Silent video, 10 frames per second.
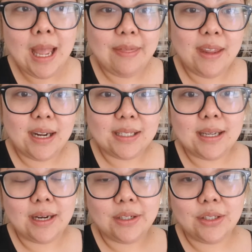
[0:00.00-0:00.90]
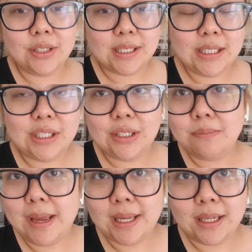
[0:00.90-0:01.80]
and then I decided to just continue
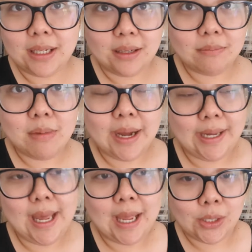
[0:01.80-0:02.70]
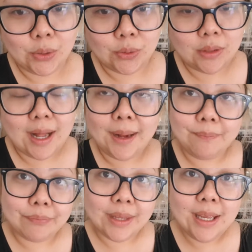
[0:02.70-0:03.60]
making my annual
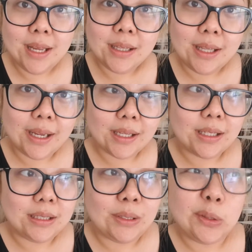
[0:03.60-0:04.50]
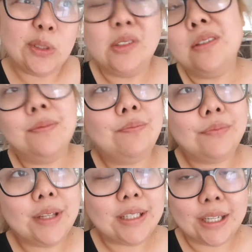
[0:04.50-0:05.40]
um, like little
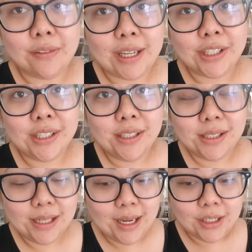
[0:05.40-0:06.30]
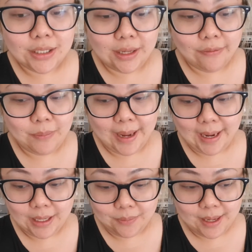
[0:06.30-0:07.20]
decorations to give away
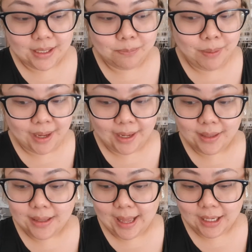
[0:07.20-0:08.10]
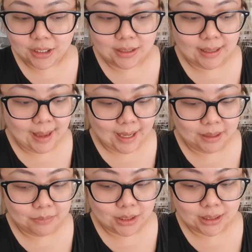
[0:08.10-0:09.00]
anyways. But they actually
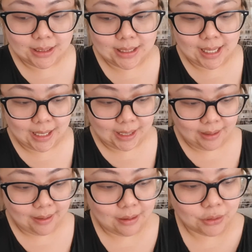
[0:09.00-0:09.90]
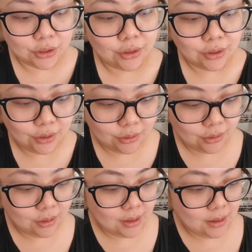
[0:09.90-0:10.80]
came today and I'll show
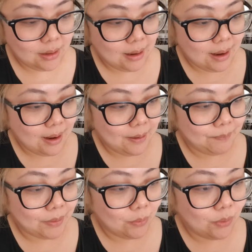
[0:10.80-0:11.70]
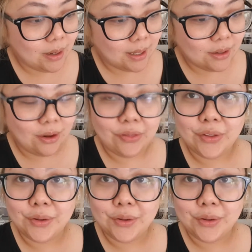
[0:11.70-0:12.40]
you um, what I got